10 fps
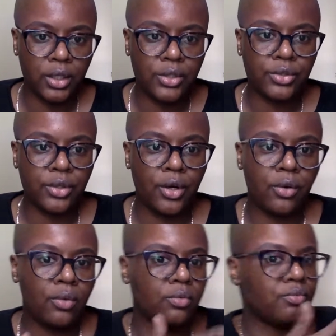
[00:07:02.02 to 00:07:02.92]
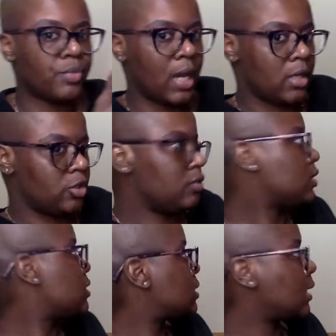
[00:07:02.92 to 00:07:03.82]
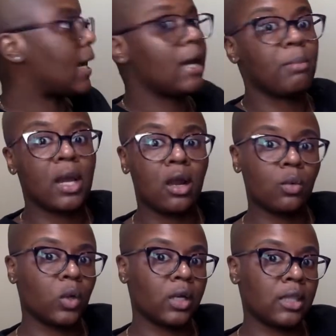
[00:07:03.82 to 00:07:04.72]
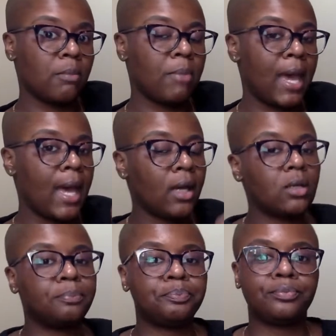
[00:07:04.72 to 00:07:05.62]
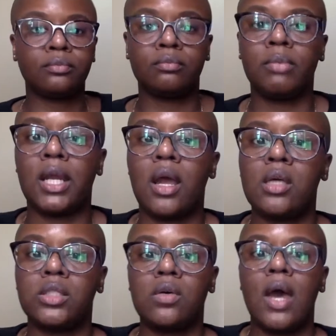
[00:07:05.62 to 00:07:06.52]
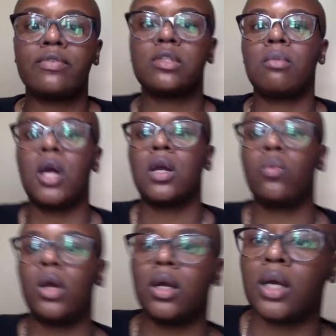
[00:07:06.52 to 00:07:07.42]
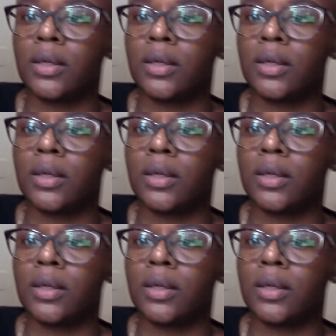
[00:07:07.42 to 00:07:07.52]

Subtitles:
So as you can see, I have my artwork in the back, but I also have some artwork